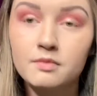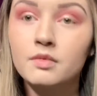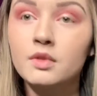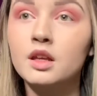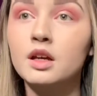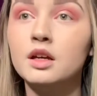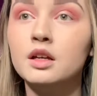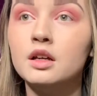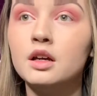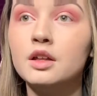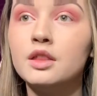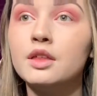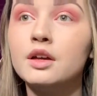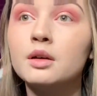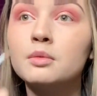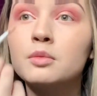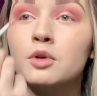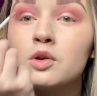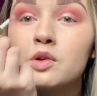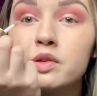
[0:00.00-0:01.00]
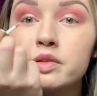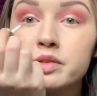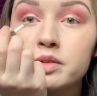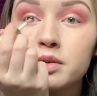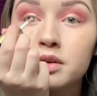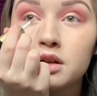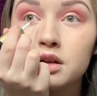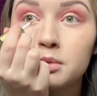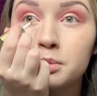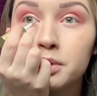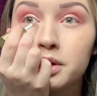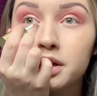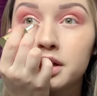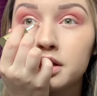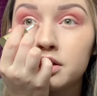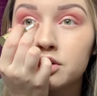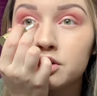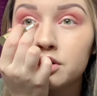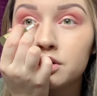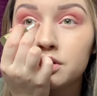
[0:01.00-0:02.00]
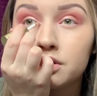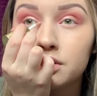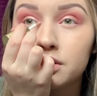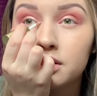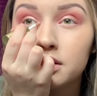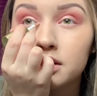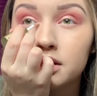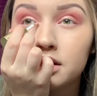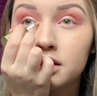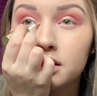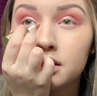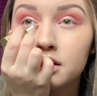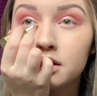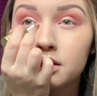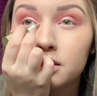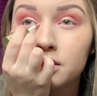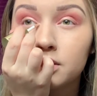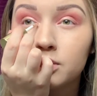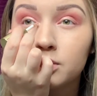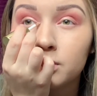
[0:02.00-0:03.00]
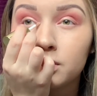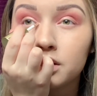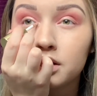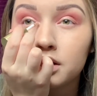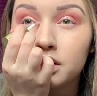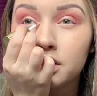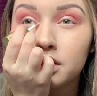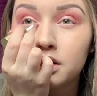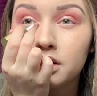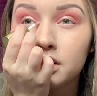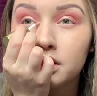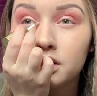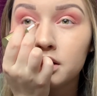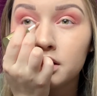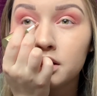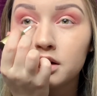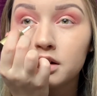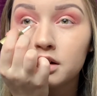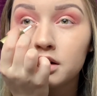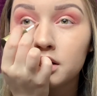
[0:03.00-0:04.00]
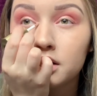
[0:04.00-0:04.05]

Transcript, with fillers: And I think I'm also gonna put it just on the inner corner here.